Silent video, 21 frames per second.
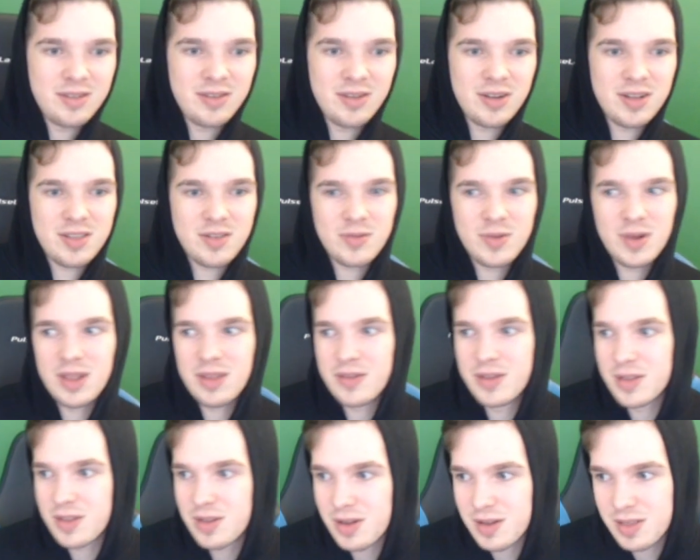Taunt's
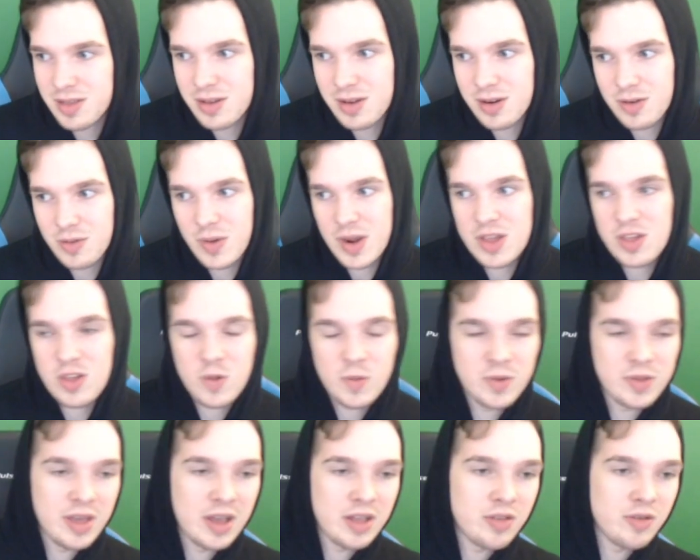irrelevant. Taunt's got Unrighteous
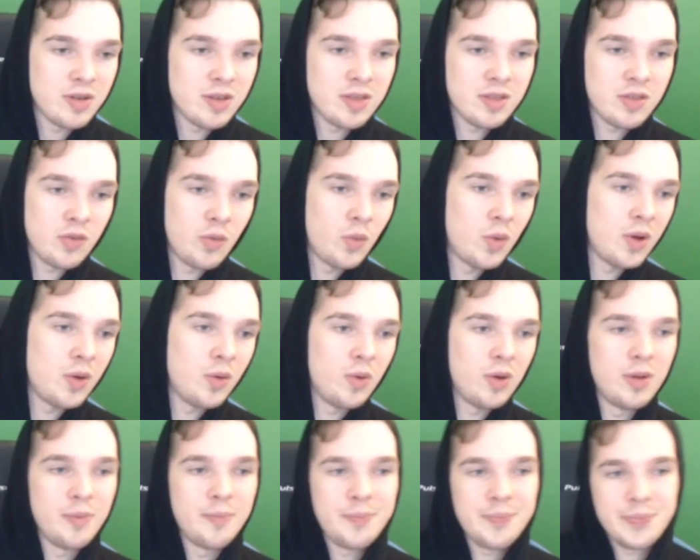Protector because it's a
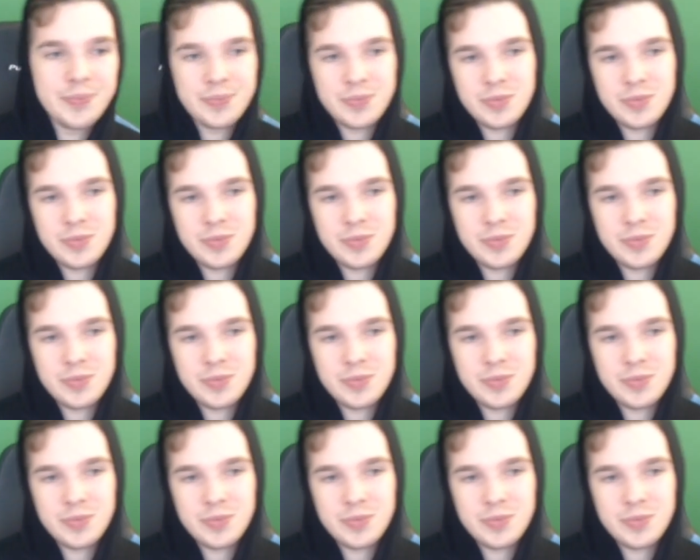1/1.